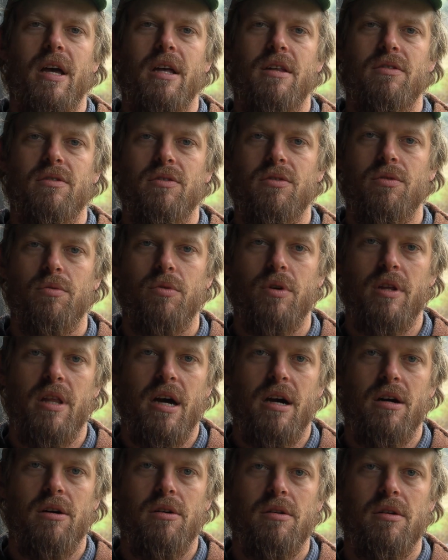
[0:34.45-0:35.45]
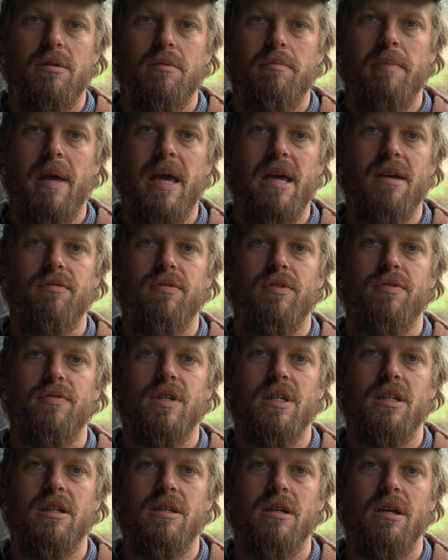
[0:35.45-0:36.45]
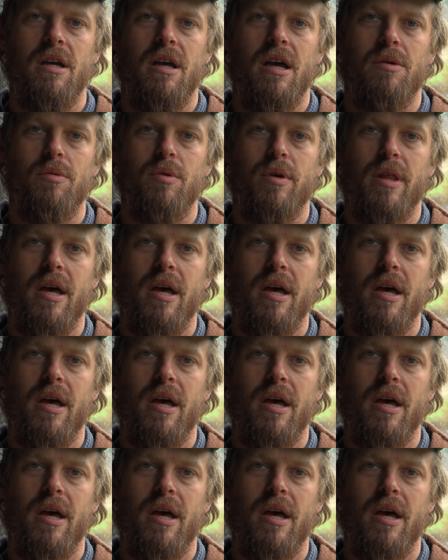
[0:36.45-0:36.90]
hens without paying for feed and